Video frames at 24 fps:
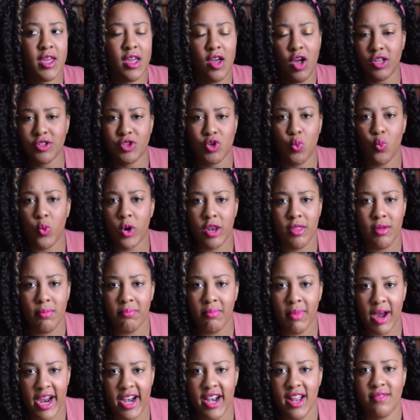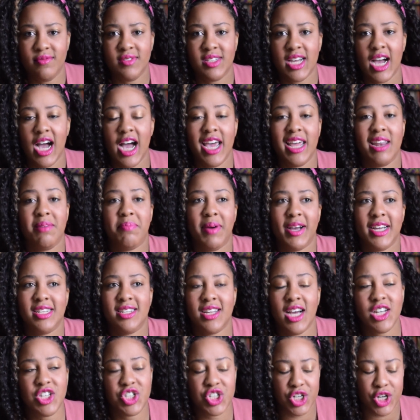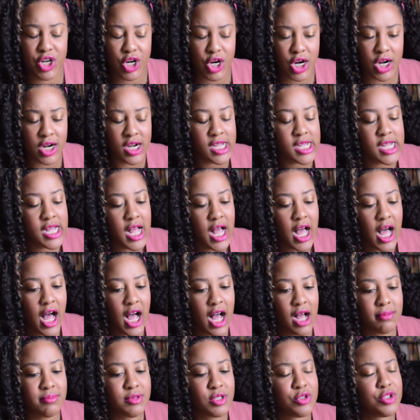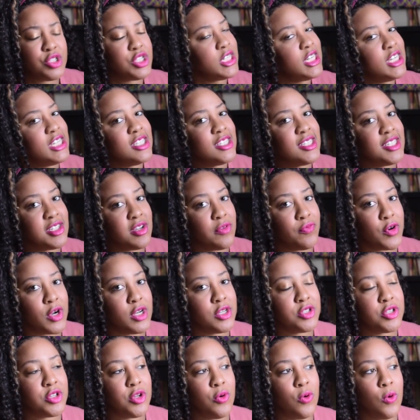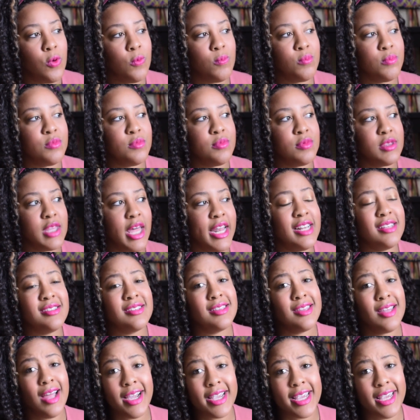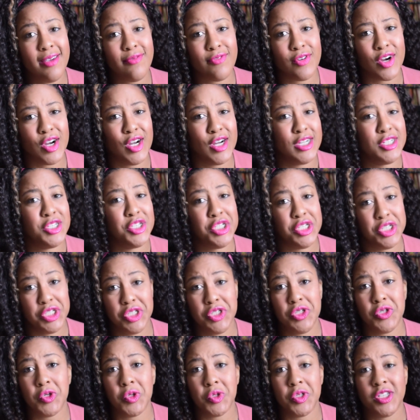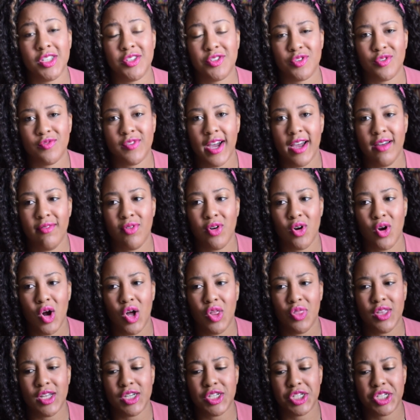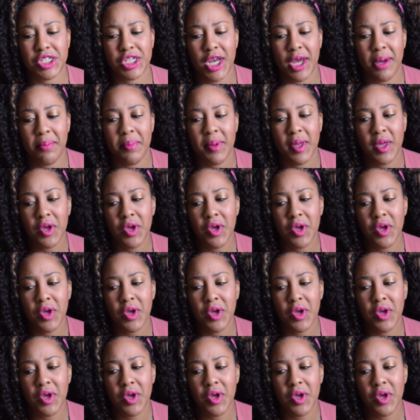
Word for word: also one of them might have died by touching her. So she is different, so that is lucky for her, because she's the only survivor on the ship.